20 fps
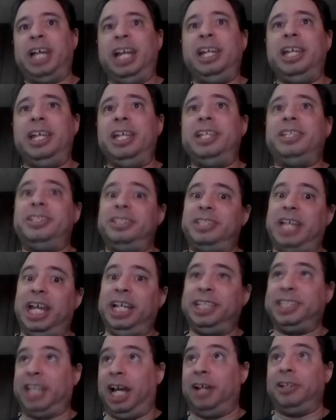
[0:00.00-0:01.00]
Then he
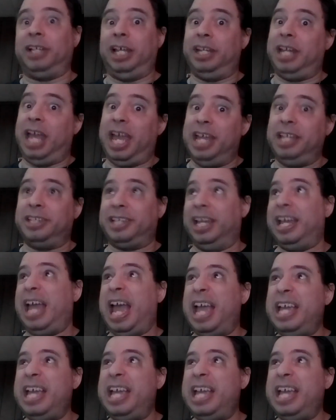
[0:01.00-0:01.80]
takes out an the